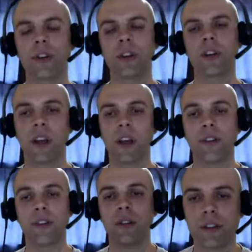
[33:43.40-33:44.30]

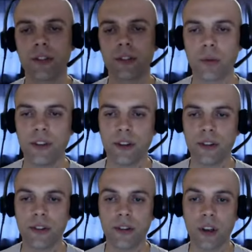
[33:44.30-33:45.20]
matter, just tweet
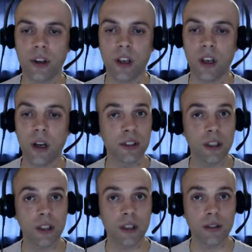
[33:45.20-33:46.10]
us. Our
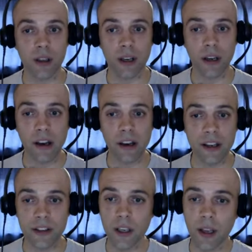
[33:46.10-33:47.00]
Twitter
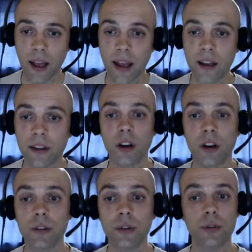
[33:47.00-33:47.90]
ID and our
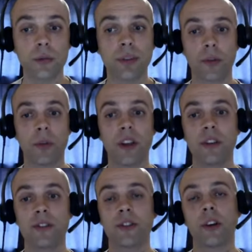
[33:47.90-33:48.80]
Google Plus page
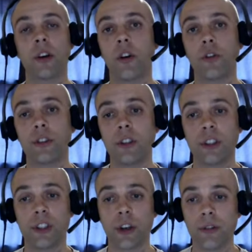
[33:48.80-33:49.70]
are on the show
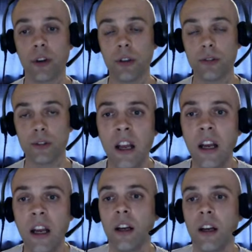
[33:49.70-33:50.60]
notes.
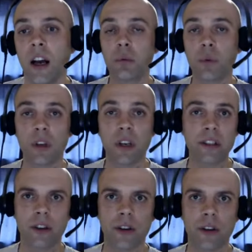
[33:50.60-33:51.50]
And we'll link to
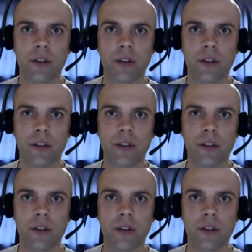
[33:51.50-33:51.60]
those from